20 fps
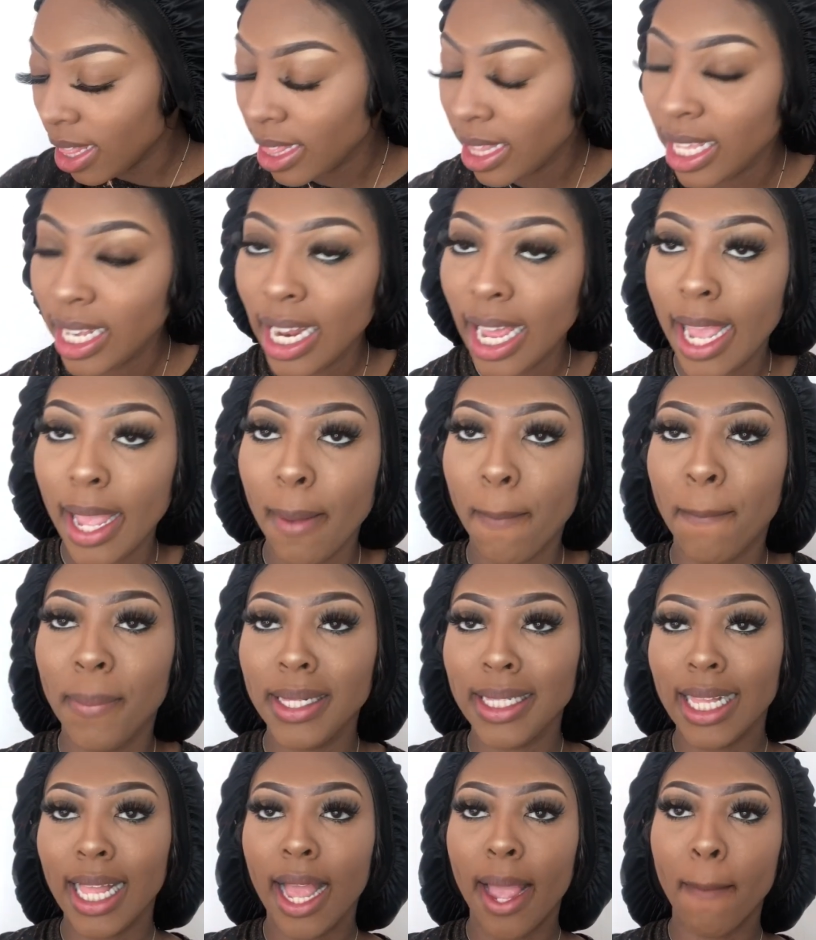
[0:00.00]
And then I
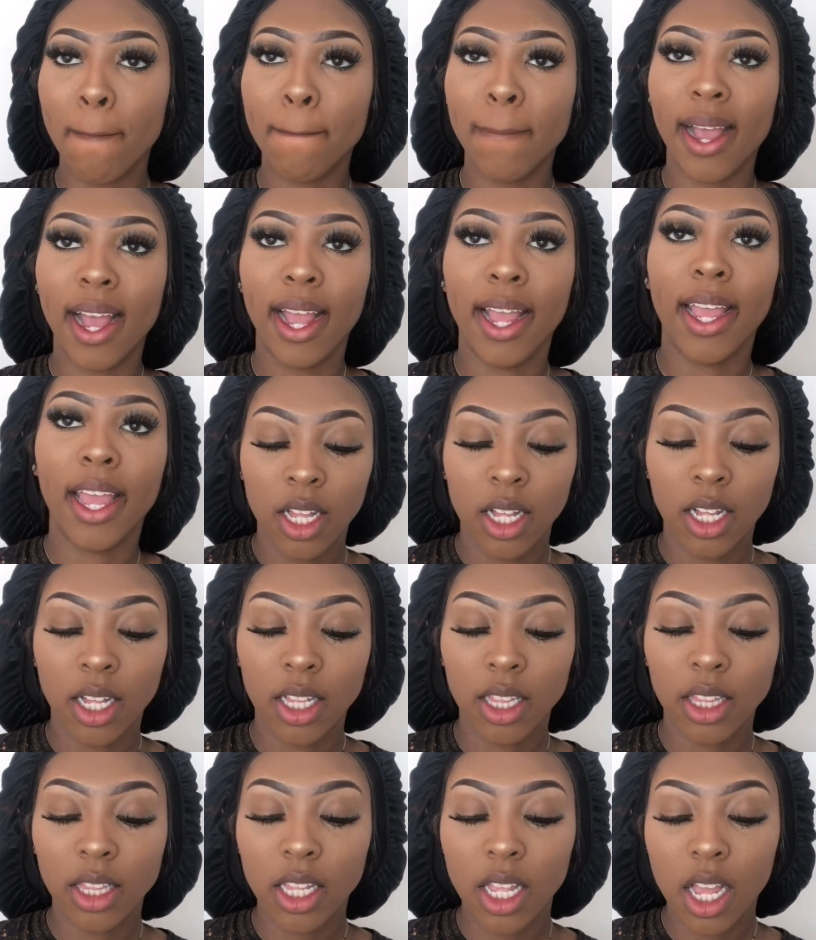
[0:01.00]
apply my
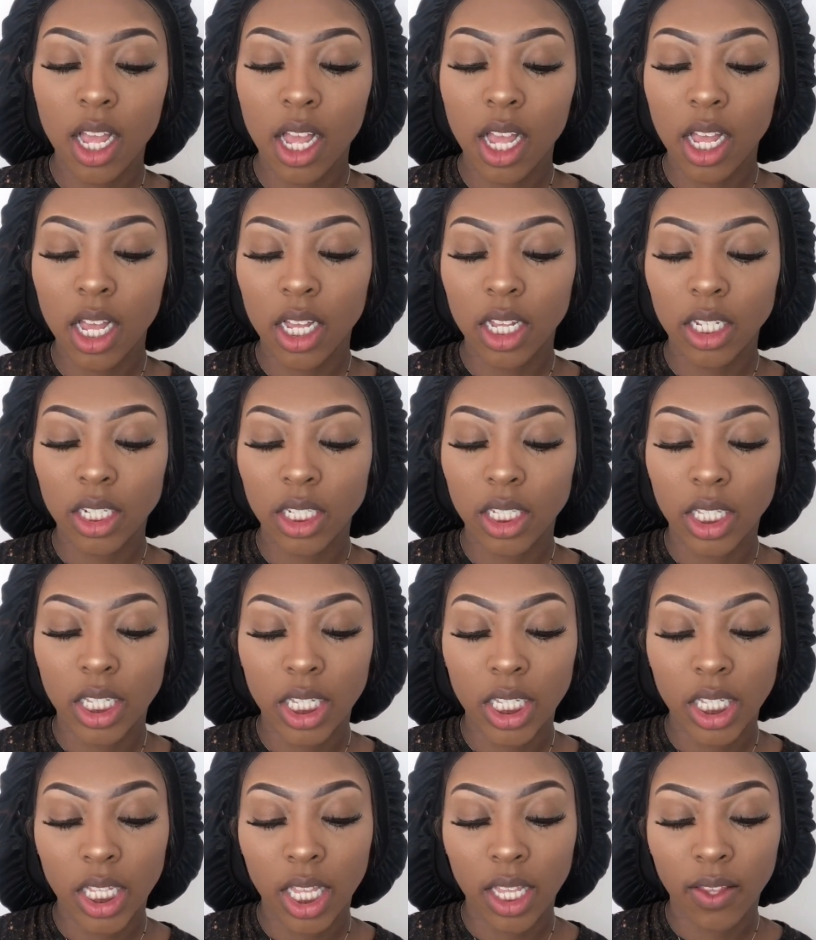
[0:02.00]
gloss.
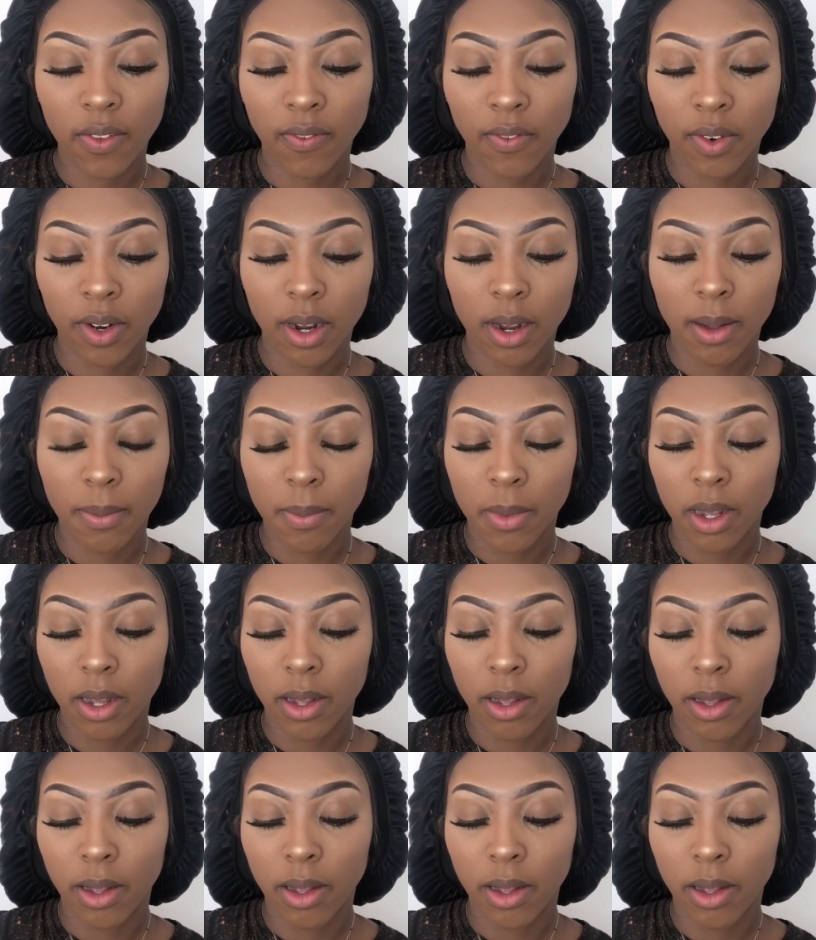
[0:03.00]
This is from